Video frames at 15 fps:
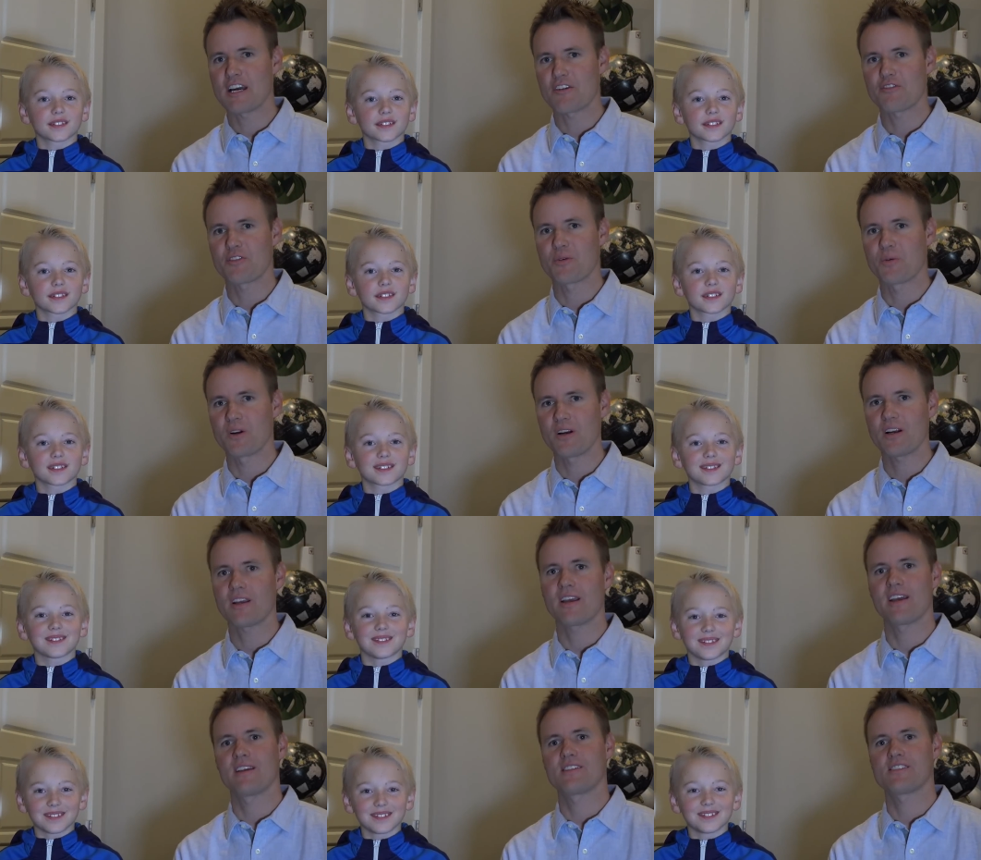Speaker 1: town for
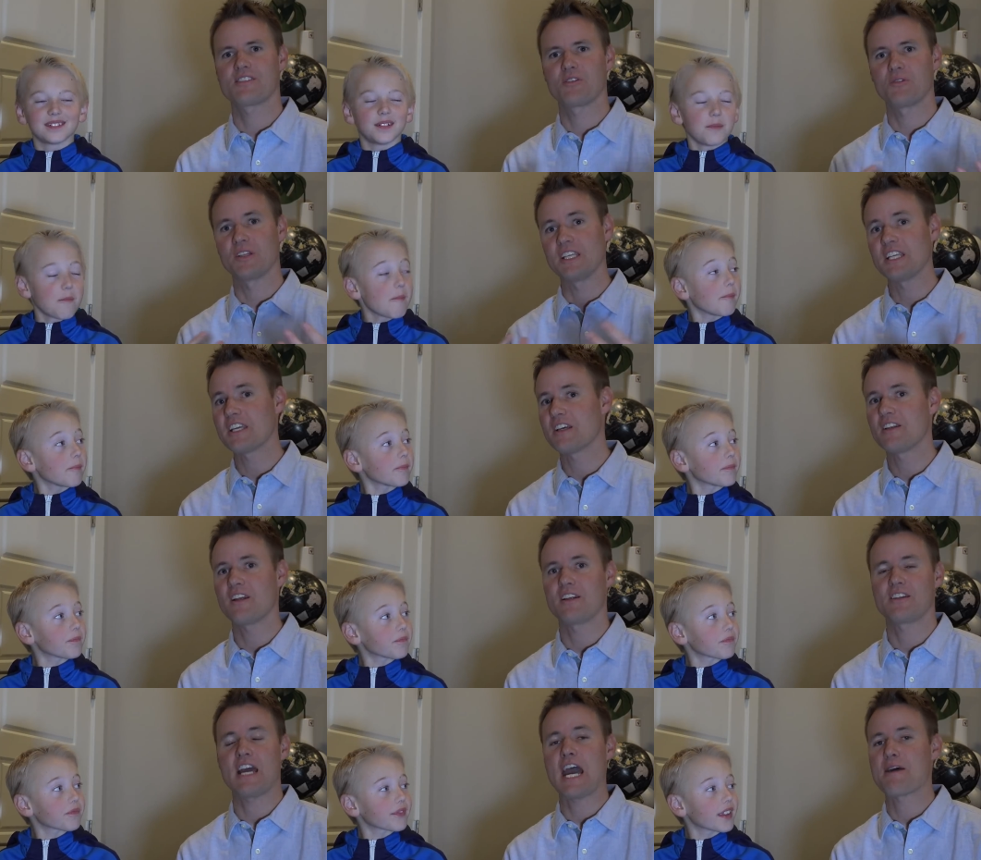work, and so
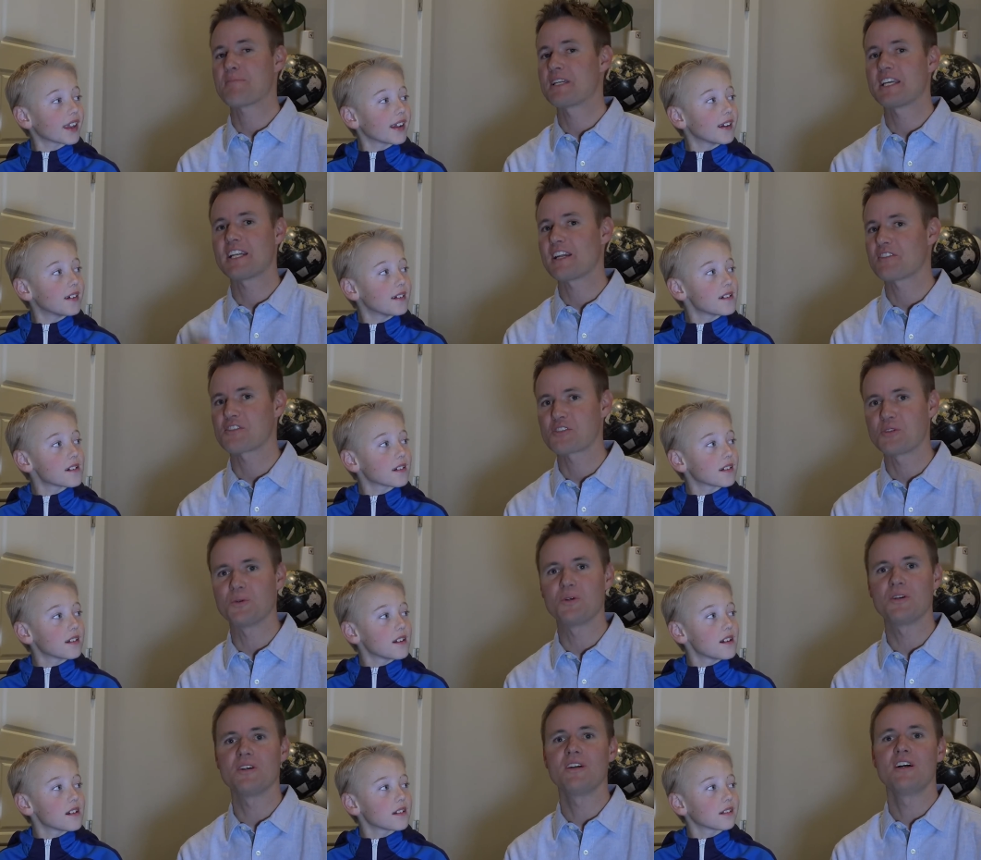Lincoln happened to get out of
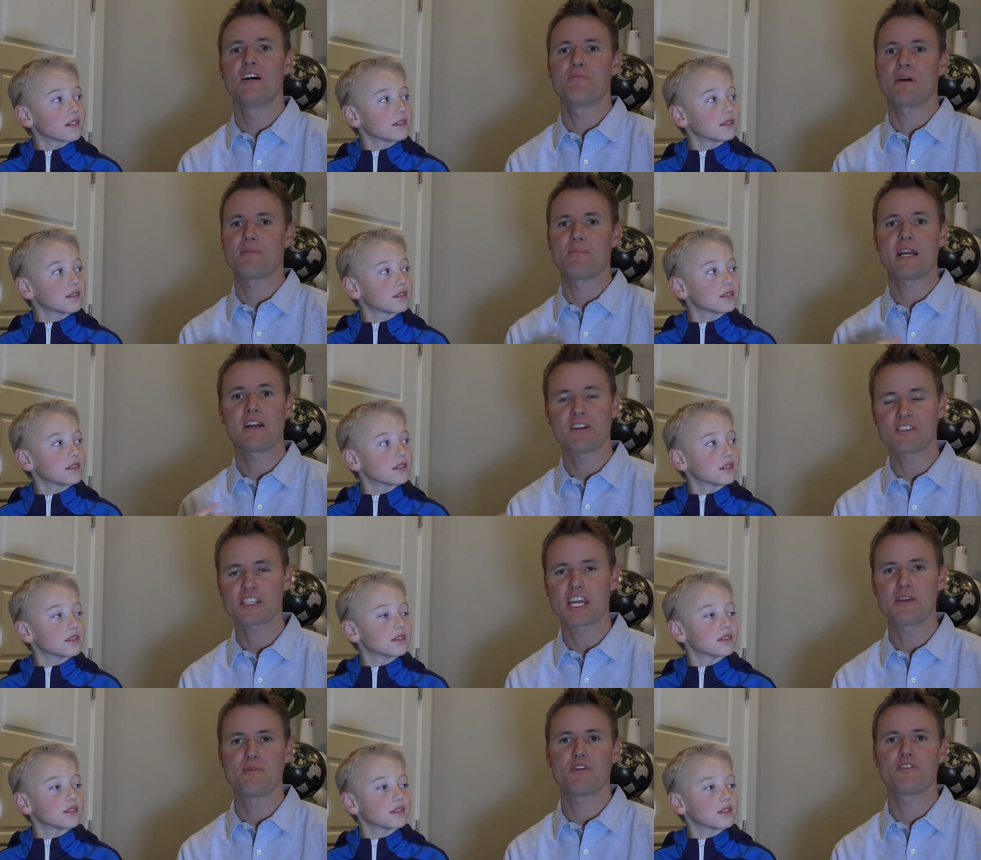school. My parents
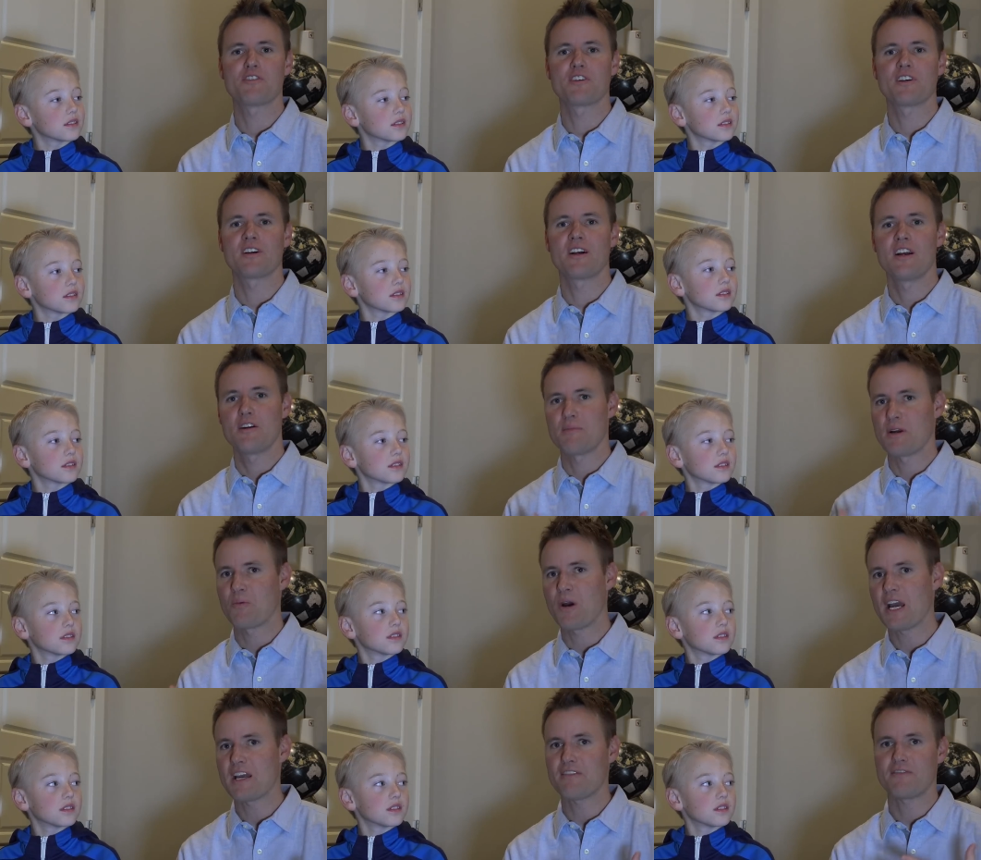came over, my
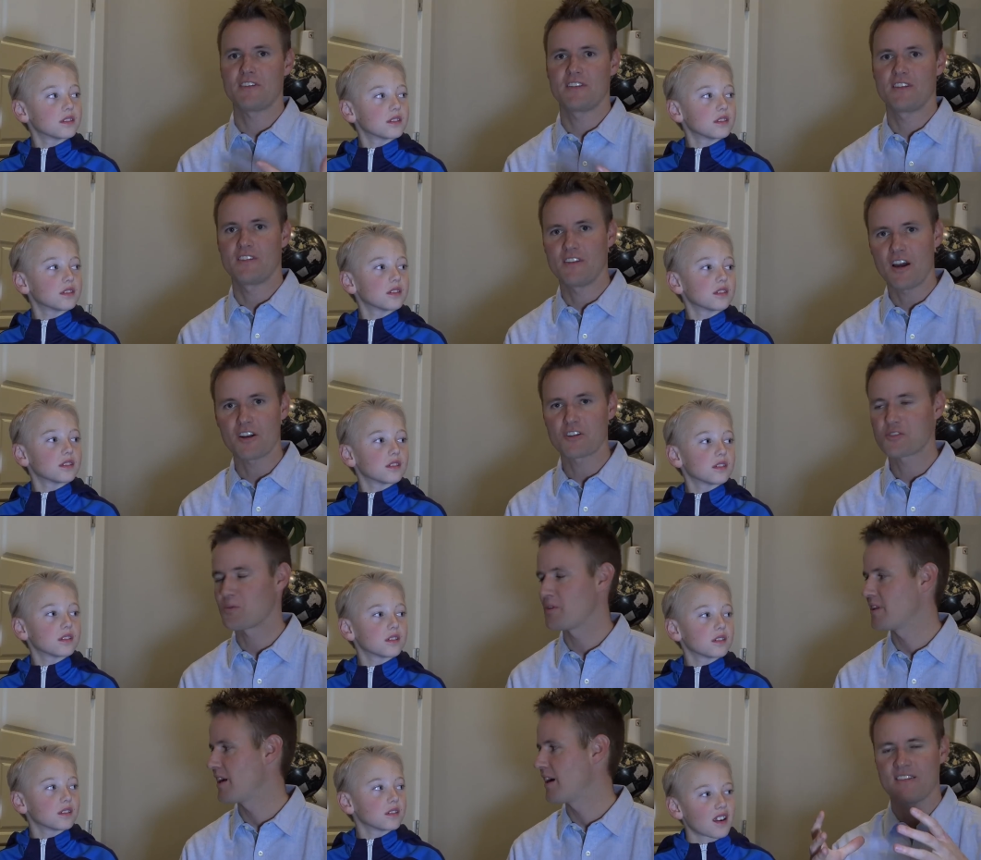wife and daughters were
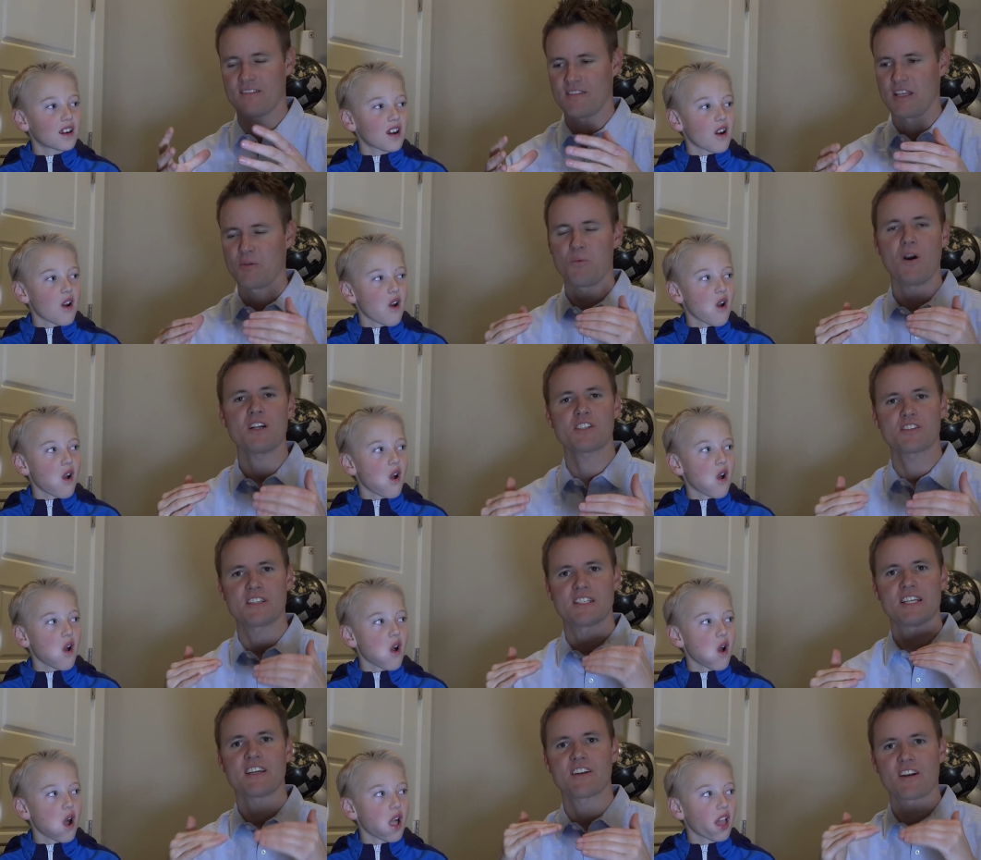there. They watched the
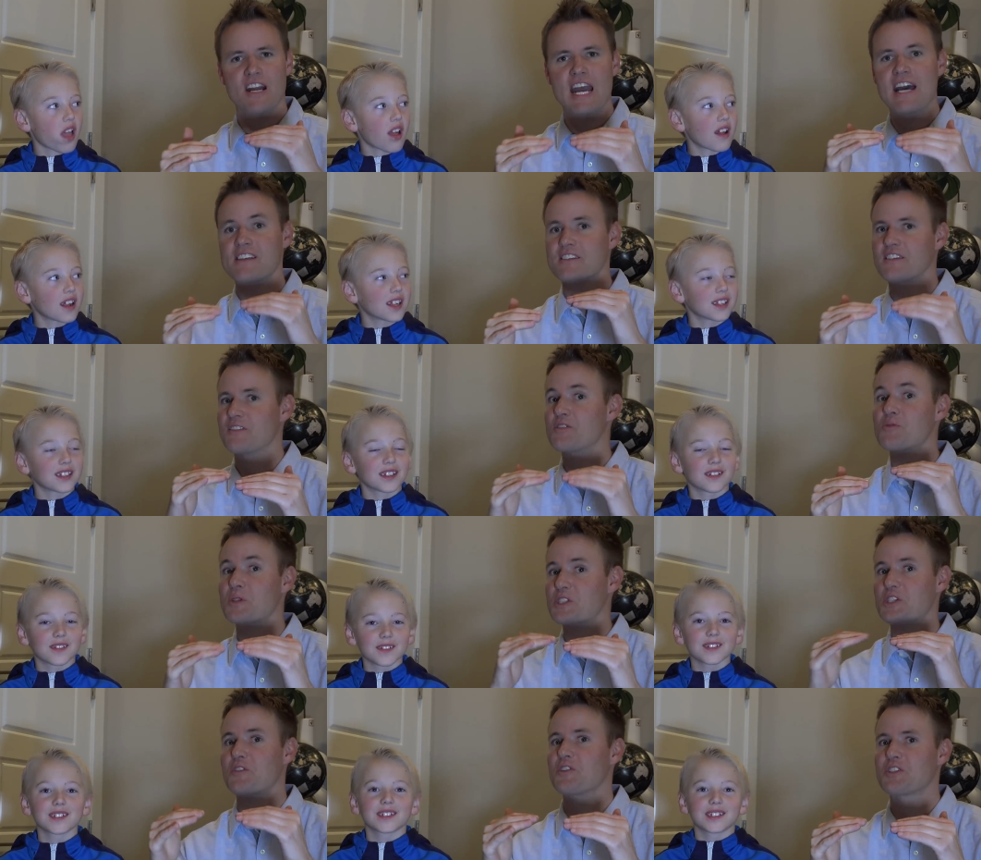ticker as it
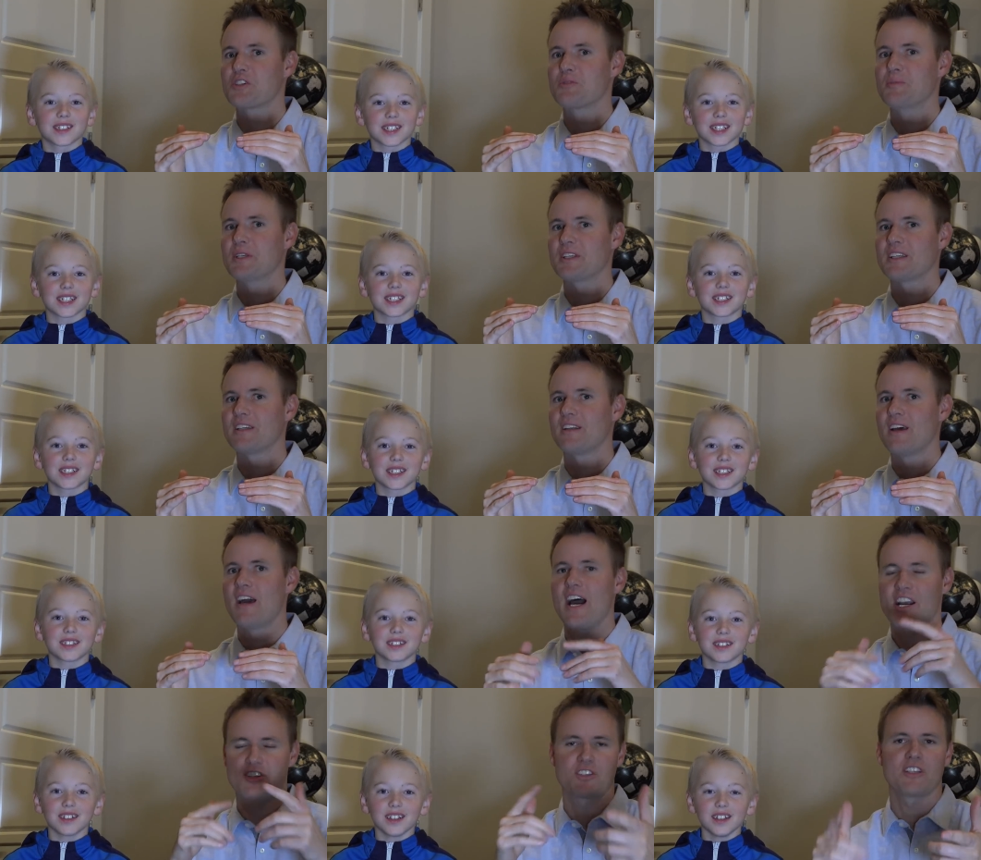switched over to 1 million.
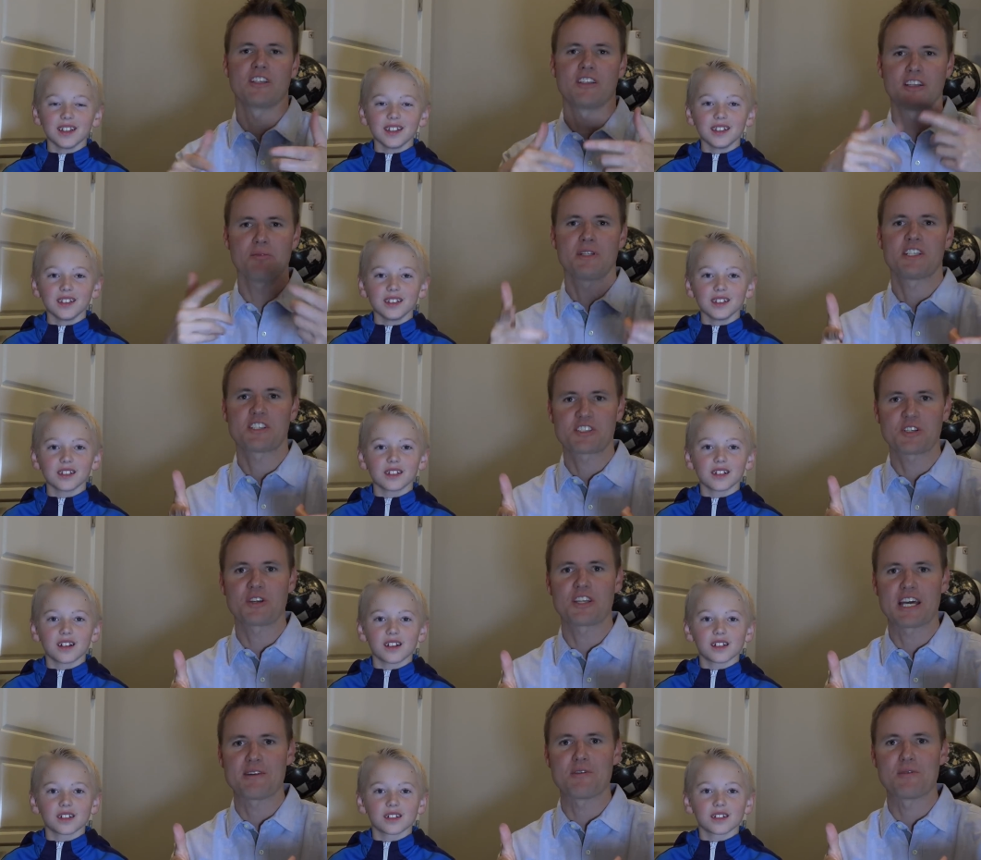Actually, let me just show you that